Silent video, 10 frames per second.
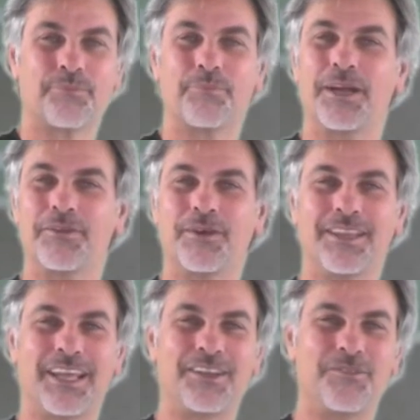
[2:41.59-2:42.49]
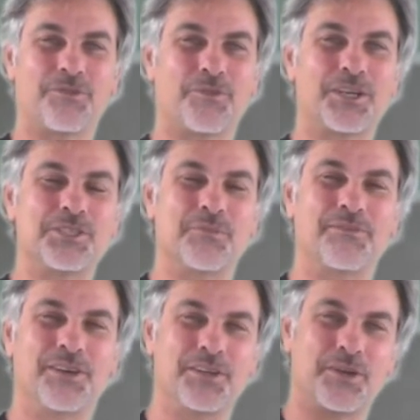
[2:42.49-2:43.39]
by the way, thank you for watching my
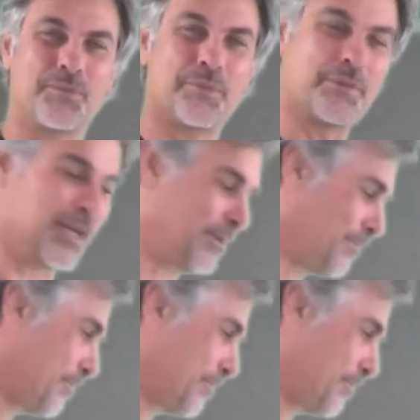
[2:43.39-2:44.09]
video. Bye-bye.